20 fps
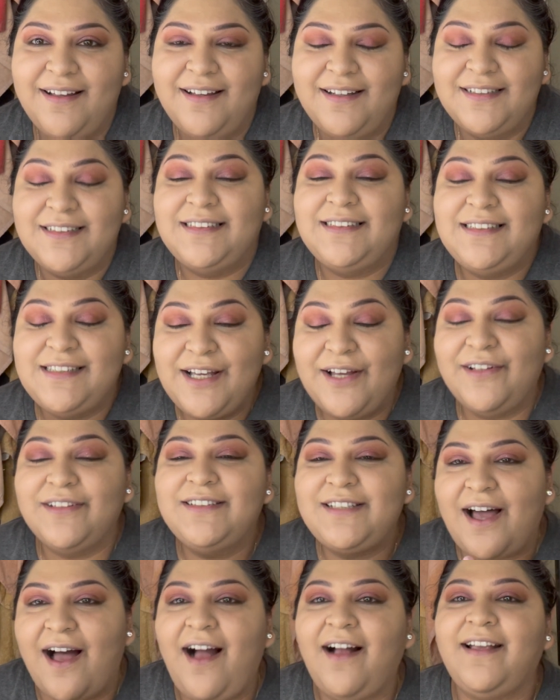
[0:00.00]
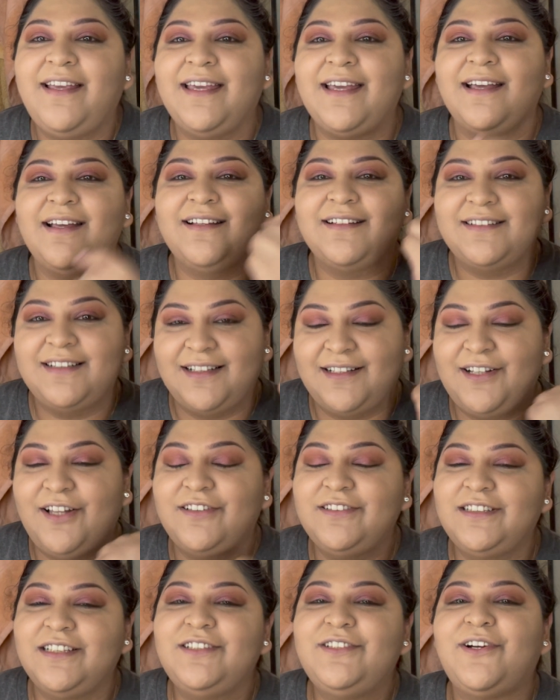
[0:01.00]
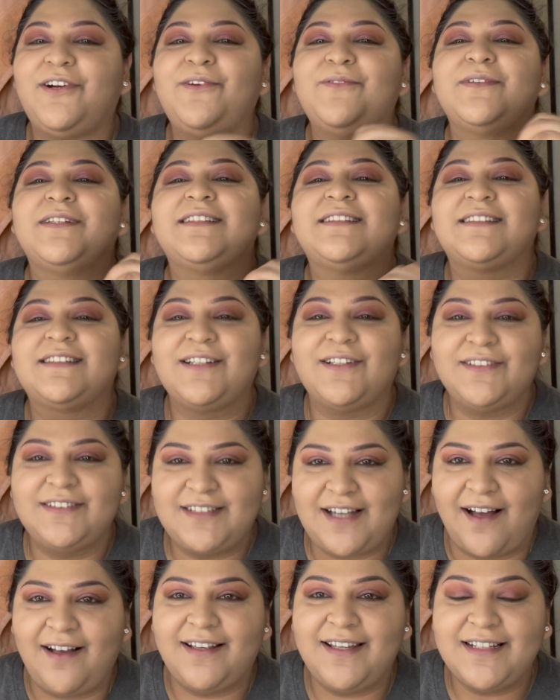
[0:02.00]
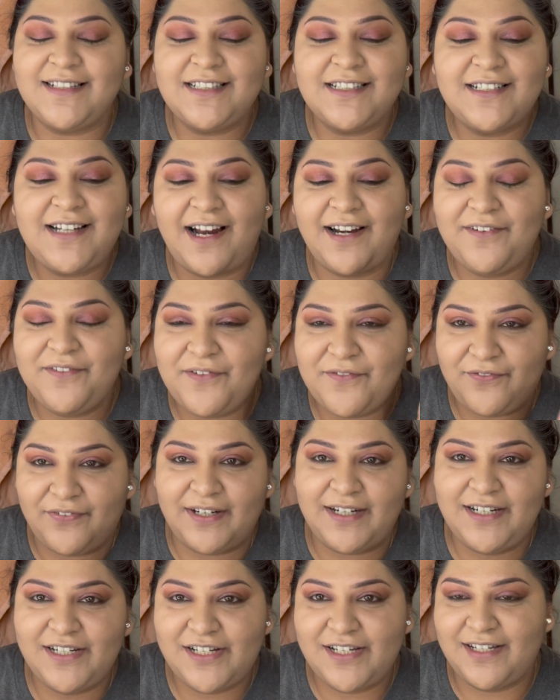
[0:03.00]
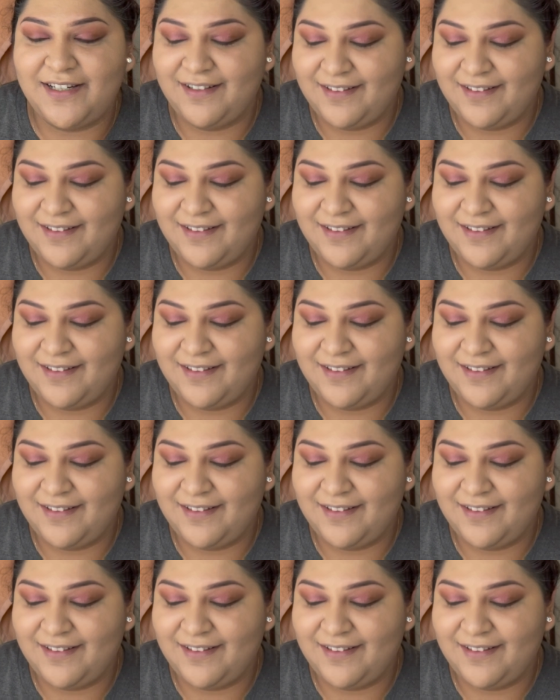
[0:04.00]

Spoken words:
still talking, closed the door, was still talking, did not even finish